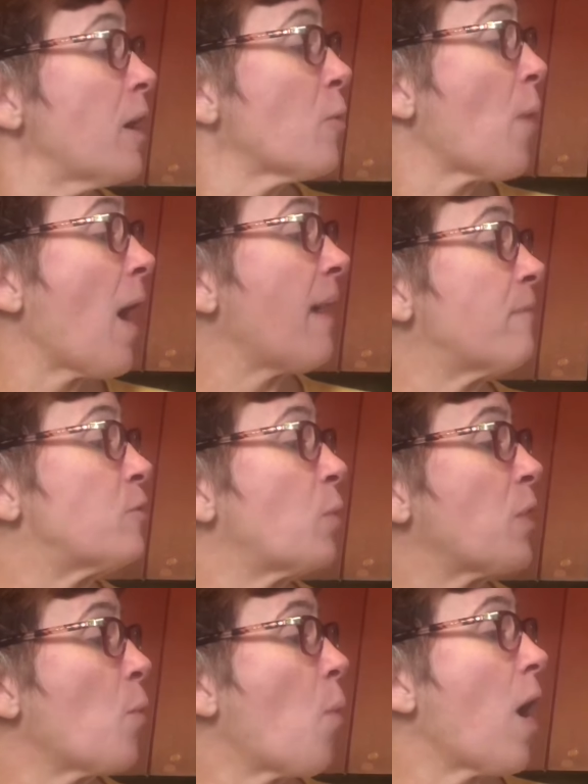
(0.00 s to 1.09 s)
arrived with
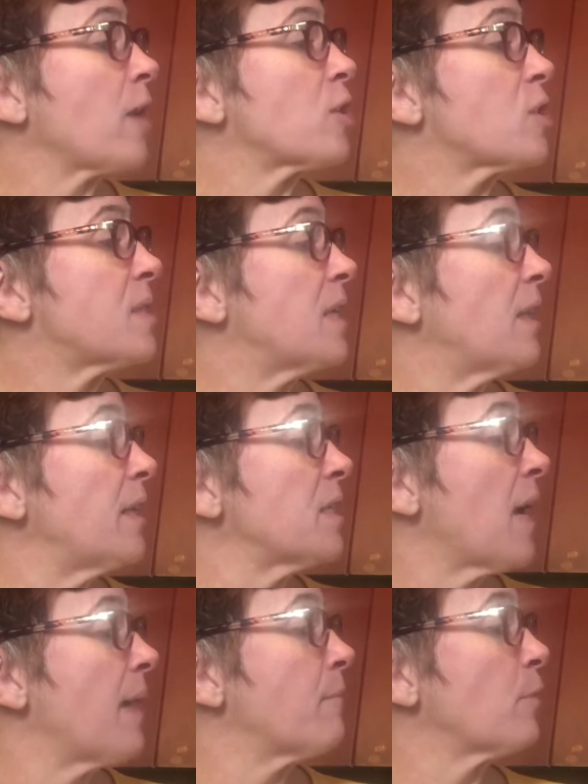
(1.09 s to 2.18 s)
the watch, still in
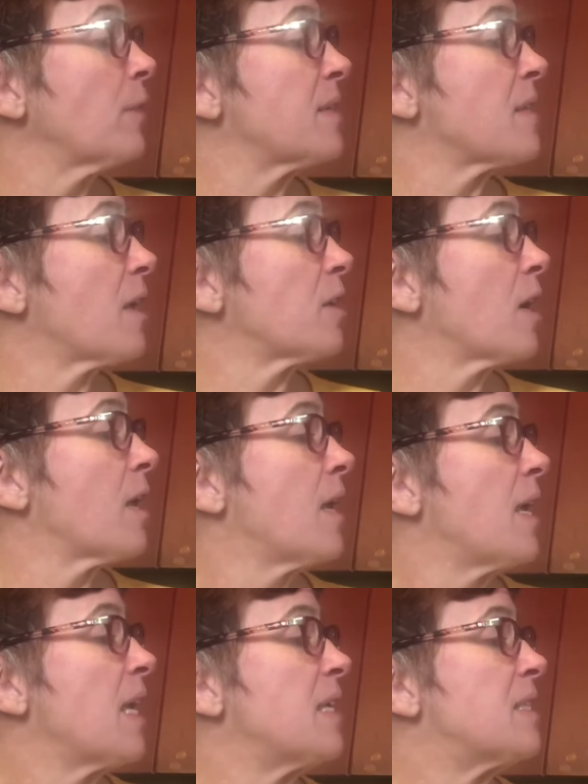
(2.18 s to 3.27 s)
time for lasagna.
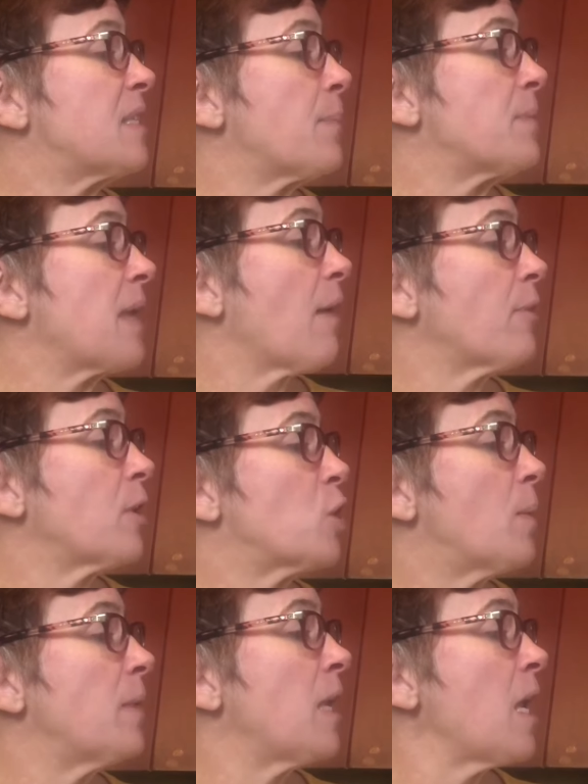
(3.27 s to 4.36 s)
He zipped down the
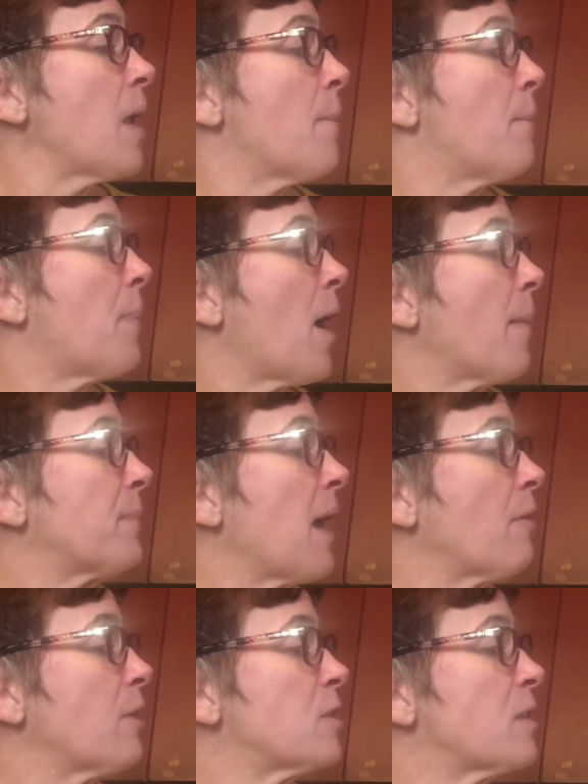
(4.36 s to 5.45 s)
chimney, popped
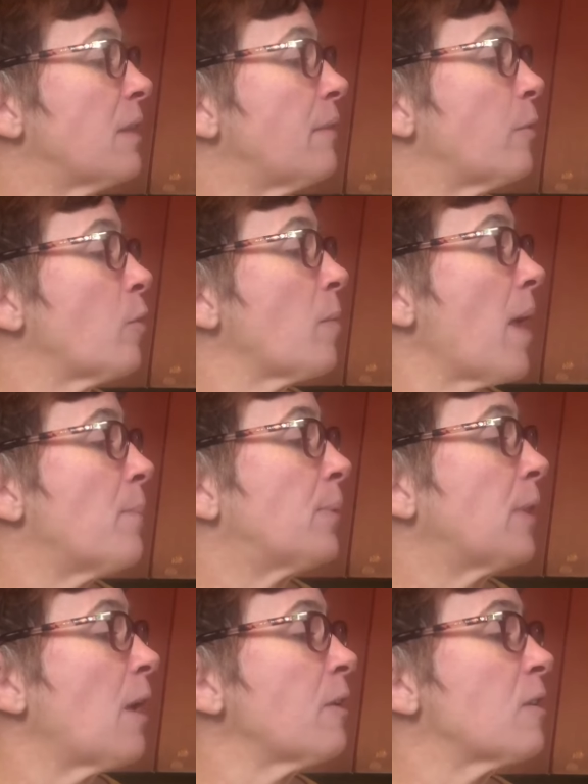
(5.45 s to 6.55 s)
out into the living room, and
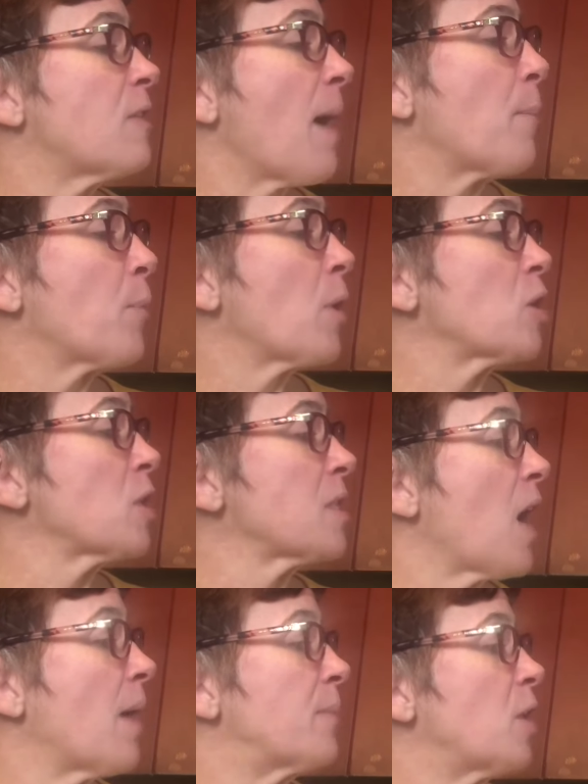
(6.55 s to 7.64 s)
plunked that precious
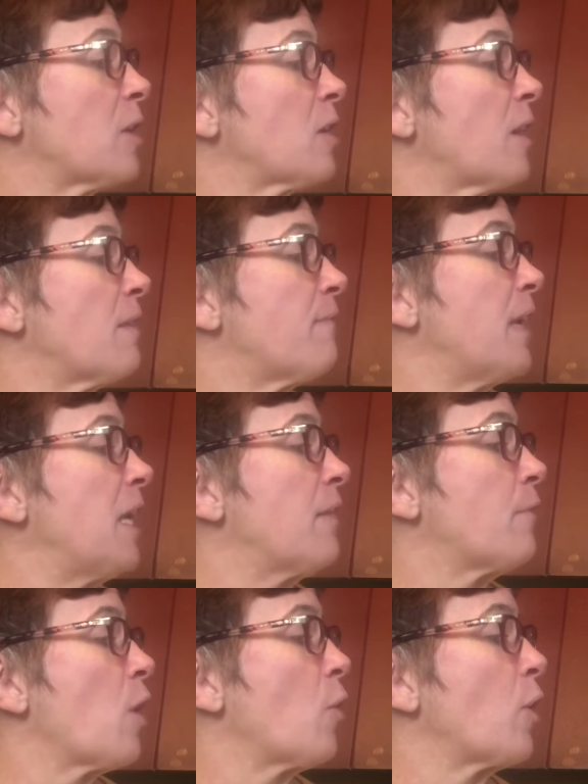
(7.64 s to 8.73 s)
object on the feet
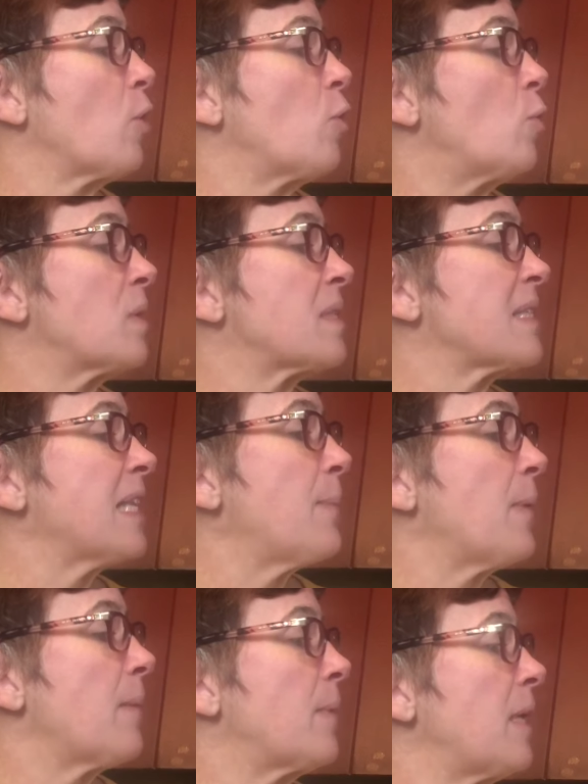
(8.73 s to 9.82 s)
of Kona, who was
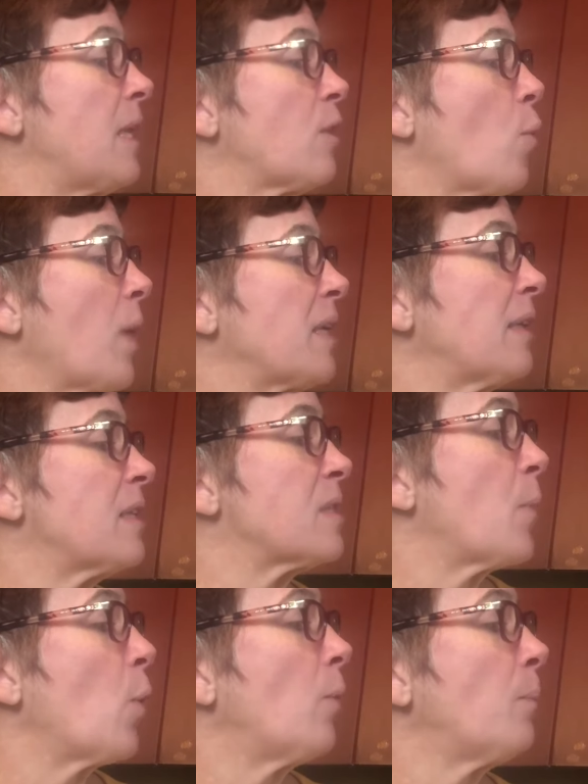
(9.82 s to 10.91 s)
sleeping beneath Gwendolyn's
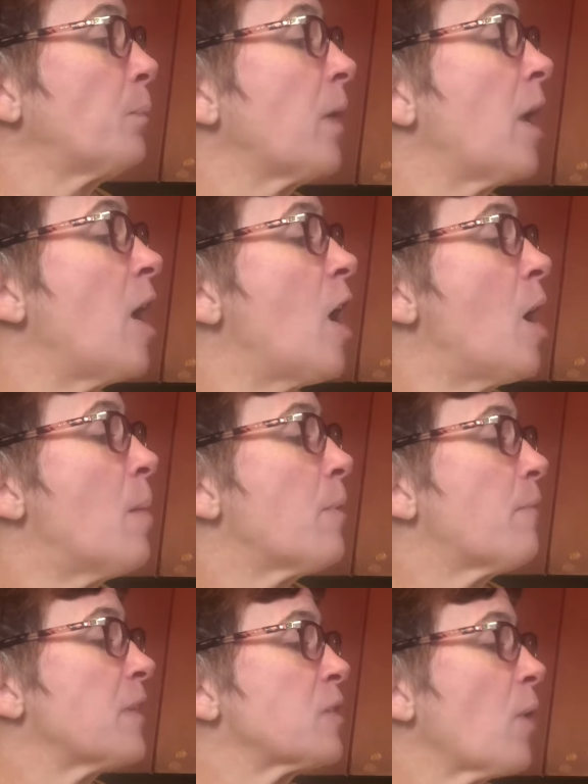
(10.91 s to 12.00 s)
bowl.
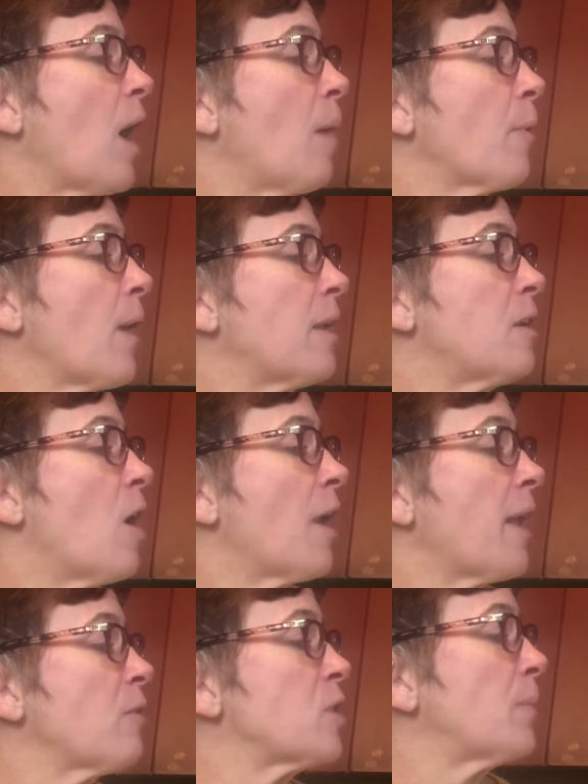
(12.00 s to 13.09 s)
Professor Albert had gone out to